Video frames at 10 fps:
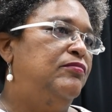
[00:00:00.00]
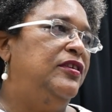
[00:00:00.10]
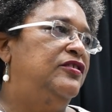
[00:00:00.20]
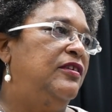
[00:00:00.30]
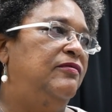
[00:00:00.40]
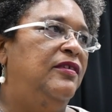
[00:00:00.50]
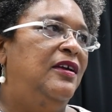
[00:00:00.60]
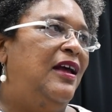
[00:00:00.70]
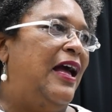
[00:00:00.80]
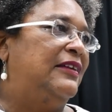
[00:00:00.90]
breach of
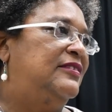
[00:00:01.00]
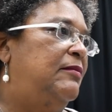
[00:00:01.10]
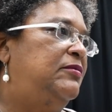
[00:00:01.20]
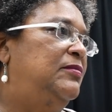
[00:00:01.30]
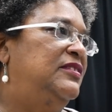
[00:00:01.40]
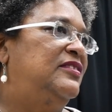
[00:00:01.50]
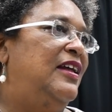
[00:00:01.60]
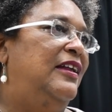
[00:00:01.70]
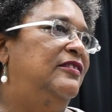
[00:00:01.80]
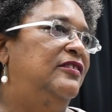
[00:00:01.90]
acceptable
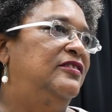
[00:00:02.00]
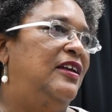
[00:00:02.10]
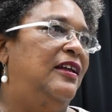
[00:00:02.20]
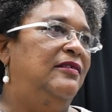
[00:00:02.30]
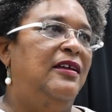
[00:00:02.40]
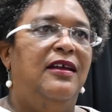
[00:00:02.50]
standards and